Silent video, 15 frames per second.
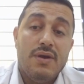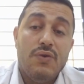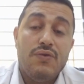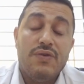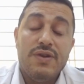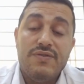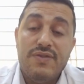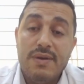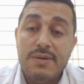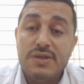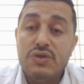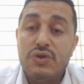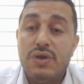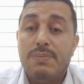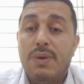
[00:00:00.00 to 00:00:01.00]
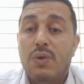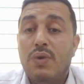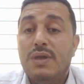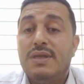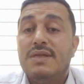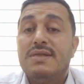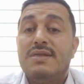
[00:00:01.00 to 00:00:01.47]
of inflammatory
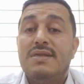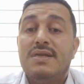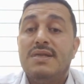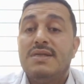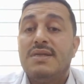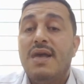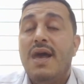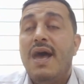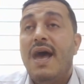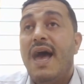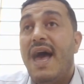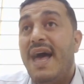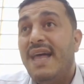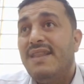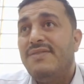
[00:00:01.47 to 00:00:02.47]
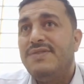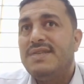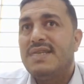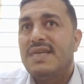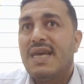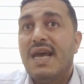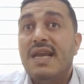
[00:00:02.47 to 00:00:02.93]
bowel disease, and
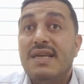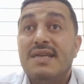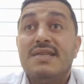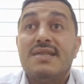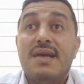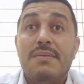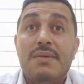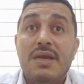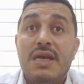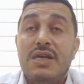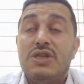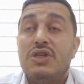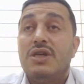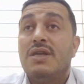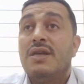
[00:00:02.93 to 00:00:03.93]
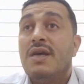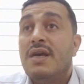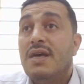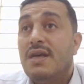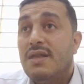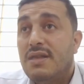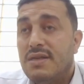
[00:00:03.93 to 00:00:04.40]
physical examination.
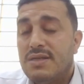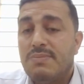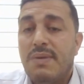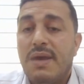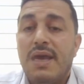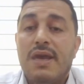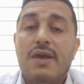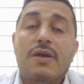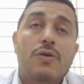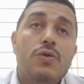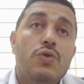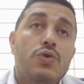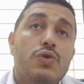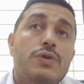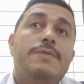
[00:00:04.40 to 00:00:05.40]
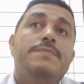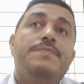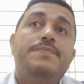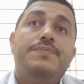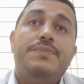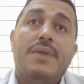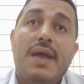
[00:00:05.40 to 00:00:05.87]
This may include
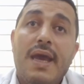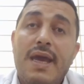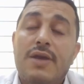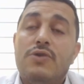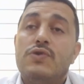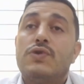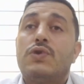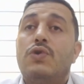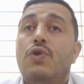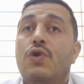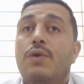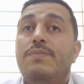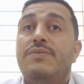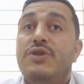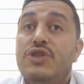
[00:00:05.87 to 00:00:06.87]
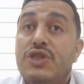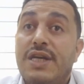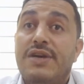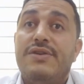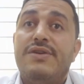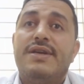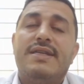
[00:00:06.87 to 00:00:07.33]
anoscope,
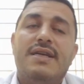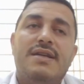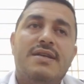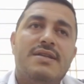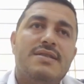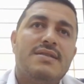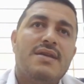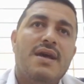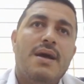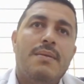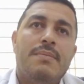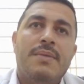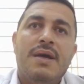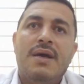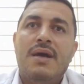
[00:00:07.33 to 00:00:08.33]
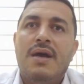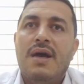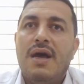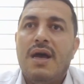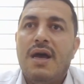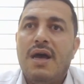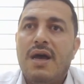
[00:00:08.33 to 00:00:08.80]
digital rectal exam,
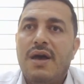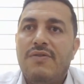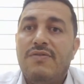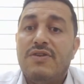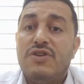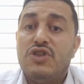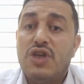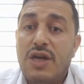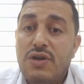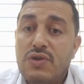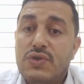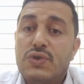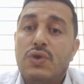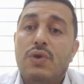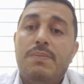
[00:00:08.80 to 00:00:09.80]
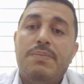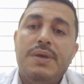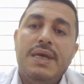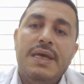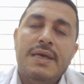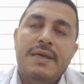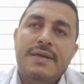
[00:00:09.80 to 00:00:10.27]

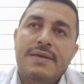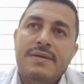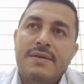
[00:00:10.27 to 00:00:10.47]
vaginoscopy,